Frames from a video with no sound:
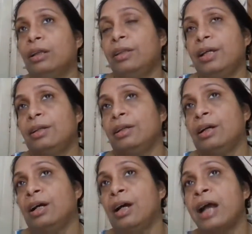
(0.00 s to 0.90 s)

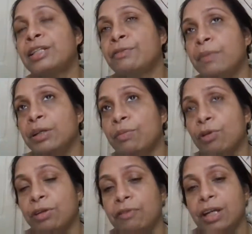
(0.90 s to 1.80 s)
their achievement
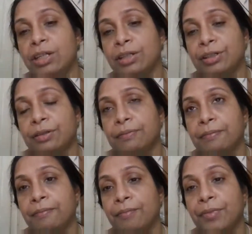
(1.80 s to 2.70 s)
motivation.
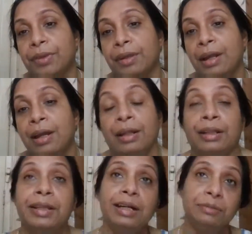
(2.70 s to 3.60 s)

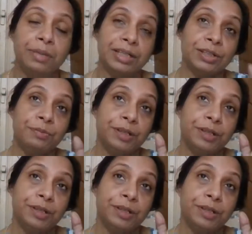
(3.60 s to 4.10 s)
There must